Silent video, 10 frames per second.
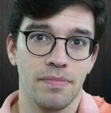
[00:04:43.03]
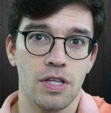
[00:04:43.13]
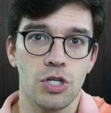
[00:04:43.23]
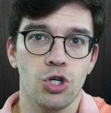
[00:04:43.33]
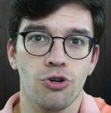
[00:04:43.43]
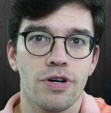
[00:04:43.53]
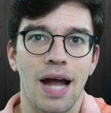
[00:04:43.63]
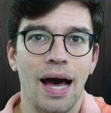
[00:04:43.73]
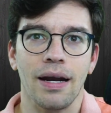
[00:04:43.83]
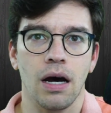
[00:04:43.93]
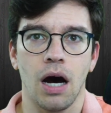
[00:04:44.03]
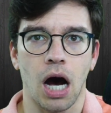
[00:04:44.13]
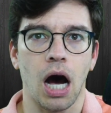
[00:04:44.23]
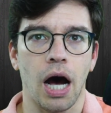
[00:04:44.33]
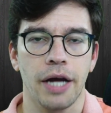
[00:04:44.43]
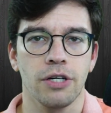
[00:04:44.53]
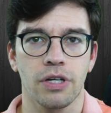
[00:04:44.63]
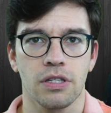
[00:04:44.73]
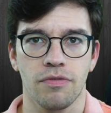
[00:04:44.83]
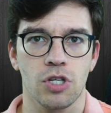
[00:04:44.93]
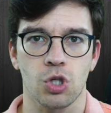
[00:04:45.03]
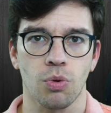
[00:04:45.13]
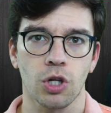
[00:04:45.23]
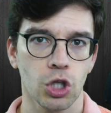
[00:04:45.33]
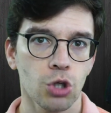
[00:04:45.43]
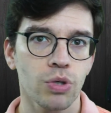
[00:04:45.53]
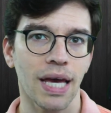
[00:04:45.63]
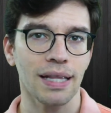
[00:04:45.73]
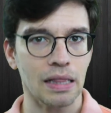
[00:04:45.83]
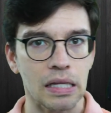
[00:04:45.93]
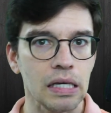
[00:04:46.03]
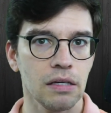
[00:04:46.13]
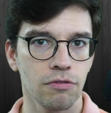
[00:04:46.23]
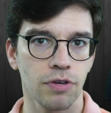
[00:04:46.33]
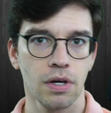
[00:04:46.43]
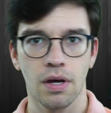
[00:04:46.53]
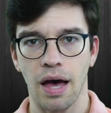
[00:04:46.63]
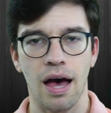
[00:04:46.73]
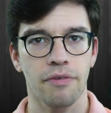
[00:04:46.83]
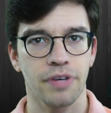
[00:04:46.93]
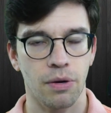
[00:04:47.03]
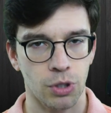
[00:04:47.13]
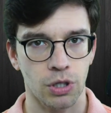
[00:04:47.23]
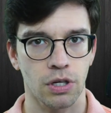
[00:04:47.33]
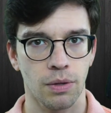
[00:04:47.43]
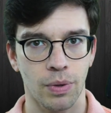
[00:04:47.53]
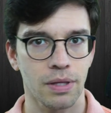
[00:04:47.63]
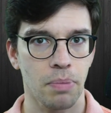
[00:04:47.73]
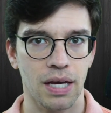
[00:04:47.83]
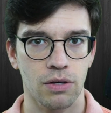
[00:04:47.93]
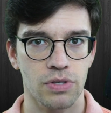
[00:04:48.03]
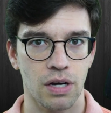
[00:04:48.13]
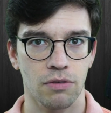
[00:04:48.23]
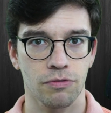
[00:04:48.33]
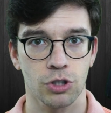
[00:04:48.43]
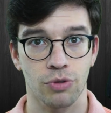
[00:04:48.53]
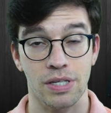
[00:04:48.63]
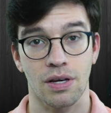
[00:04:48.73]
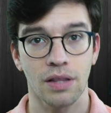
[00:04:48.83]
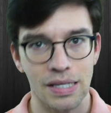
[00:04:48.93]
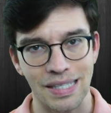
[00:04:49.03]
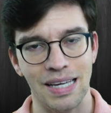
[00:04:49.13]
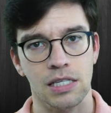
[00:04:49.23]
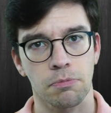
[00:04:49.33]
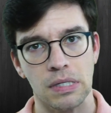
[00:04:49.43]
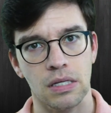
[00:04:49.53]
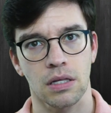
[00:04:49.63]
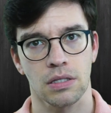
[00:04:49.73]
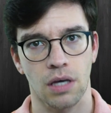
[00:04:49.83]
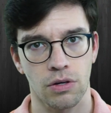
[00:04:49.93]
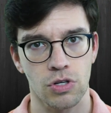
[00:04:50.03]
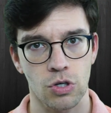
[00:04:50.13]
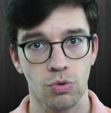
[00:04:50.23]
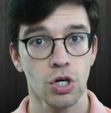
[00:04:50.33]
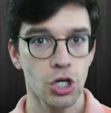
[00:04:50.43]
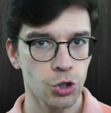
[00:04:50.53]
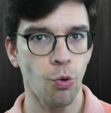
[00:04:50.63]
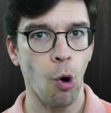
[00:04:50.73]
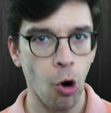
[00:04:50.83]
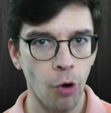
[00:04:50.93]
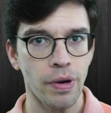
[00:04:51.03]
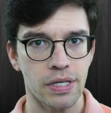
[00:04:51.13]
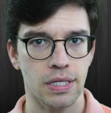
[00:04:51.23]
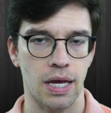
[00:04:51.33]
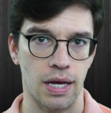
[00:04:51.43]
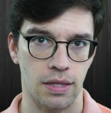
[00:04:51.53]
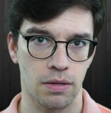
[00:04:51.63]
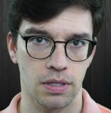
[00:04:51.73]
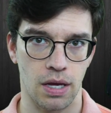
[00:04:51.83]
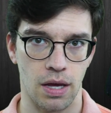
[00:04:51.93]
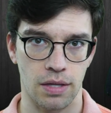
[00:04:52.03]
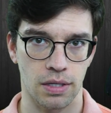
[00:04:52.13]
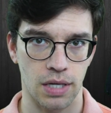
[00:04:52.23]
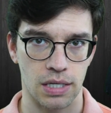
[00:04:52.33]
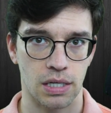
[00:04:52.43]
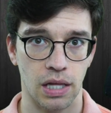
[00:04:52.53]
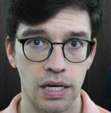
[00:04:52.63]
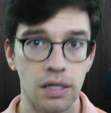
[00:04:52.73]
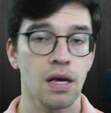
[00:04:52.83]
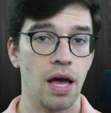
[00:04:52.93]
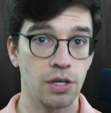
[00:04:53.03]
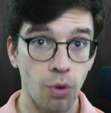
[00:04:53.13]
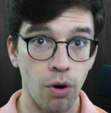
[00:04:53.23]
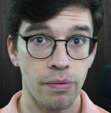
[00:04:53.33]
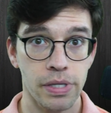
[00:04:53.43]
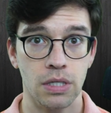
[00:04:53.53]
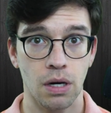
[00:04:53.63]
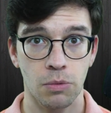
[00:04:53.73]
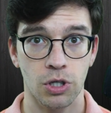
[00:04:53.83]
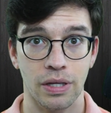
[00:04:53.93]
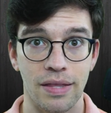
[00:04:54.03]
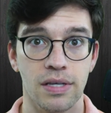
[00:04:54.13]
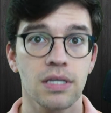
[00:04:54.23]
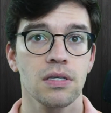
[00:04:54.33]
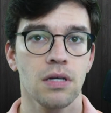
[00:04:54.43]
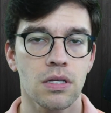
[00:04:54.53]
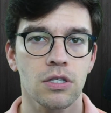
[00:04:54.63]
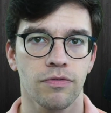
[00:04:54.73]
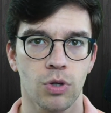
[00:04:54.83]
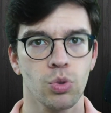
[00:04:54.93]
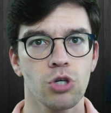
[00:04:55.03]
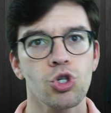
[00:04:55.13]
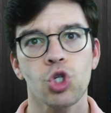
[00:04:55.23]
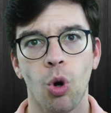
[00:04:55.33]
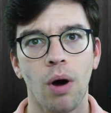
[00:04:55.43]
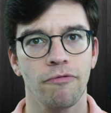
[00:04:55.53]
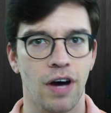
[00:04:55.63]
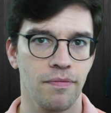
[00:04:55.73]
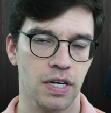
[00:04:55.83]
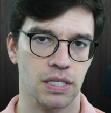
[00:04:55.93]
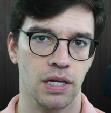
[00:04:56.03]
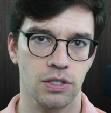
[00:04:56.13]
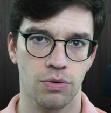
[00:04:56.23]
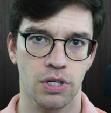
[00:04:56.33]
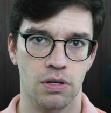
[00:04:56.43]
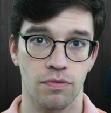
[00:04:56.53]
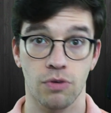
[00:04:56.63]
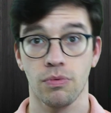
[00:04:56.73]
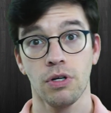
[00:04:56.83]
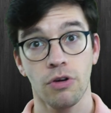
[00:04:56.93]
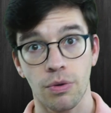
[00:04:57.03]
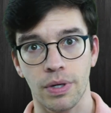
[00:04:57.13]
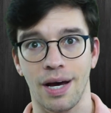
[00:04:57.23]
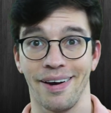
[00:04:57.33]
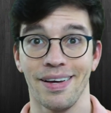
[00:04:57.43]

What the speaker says: You're not a hired individual. You can't leave a half an hour early when the bank goes out for drinks unless they explicitly tell you to. You always stay at the desk late, and you always come early. This is an interview. Would you show up 5 minutes late to an interview? No, you would not.